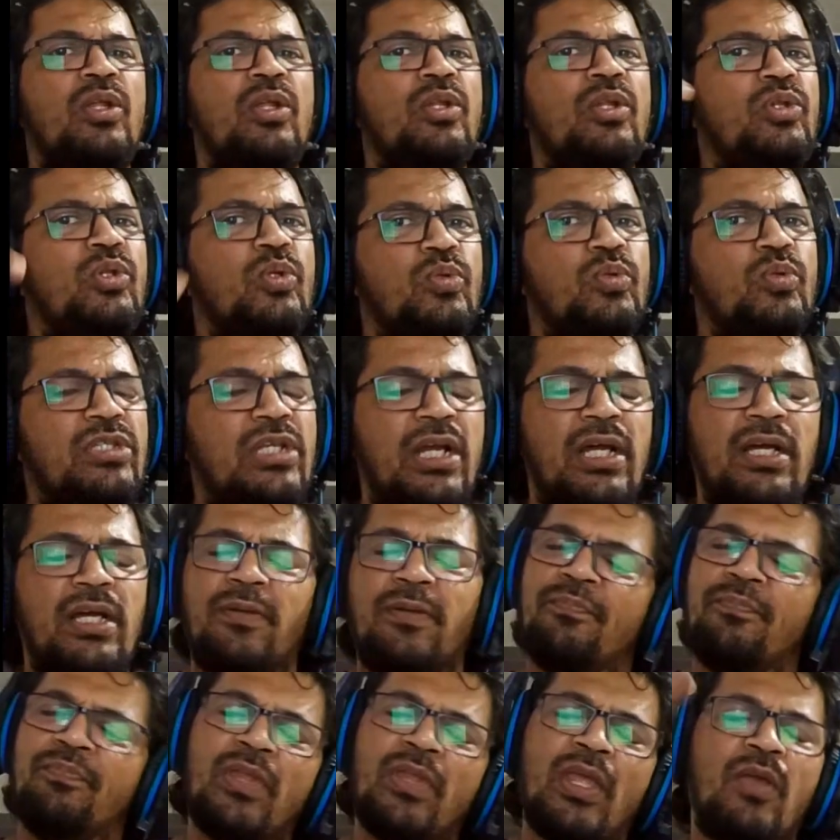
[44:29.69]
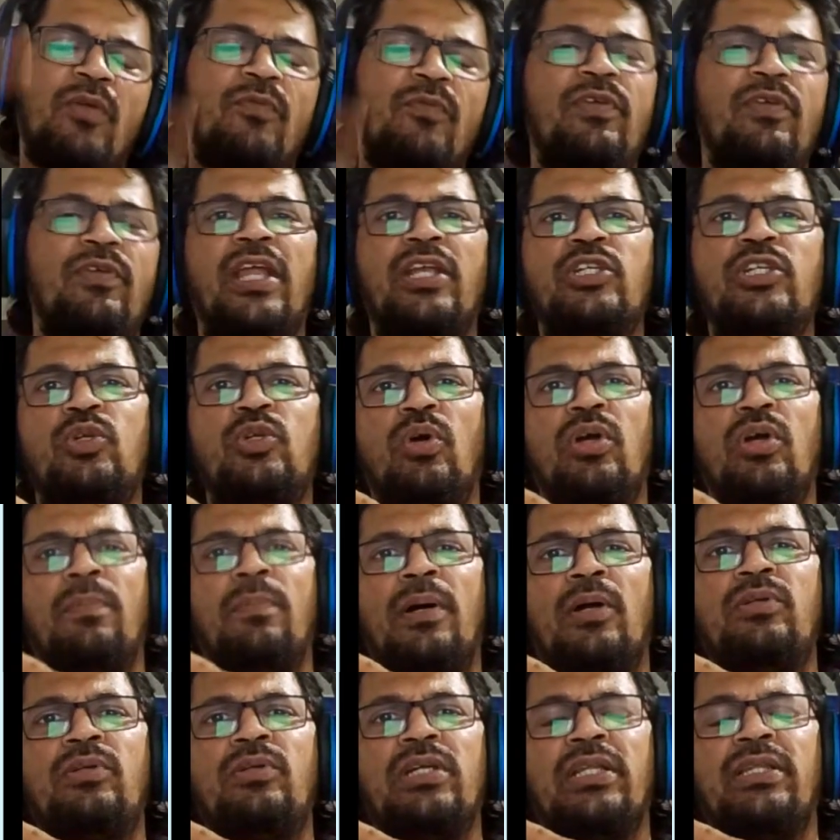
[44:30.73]
Dusra, we can talk
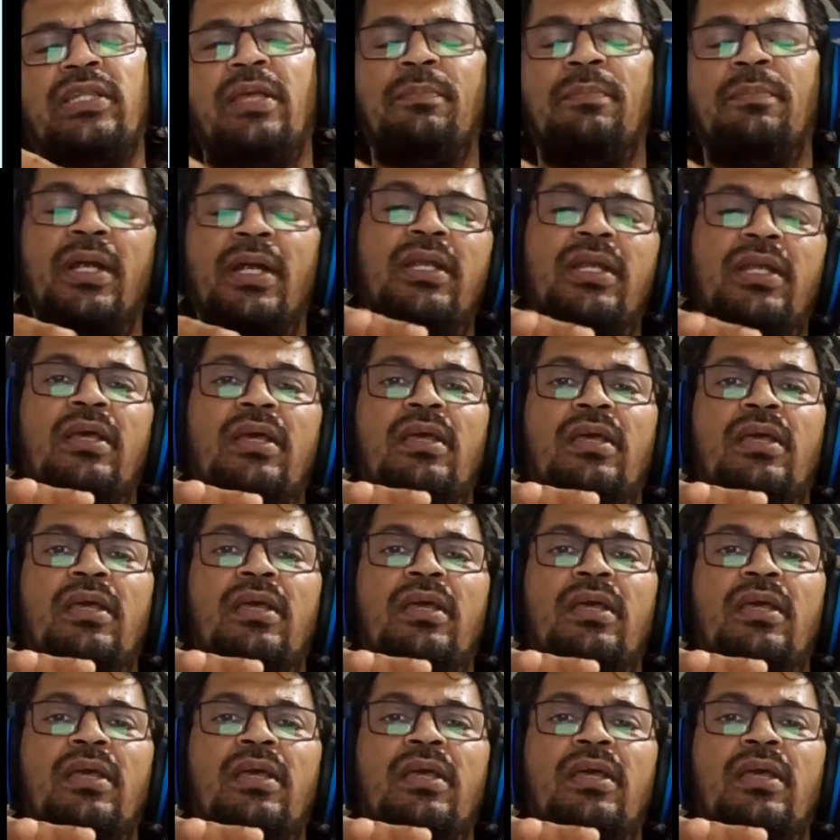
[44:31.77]
about nothing but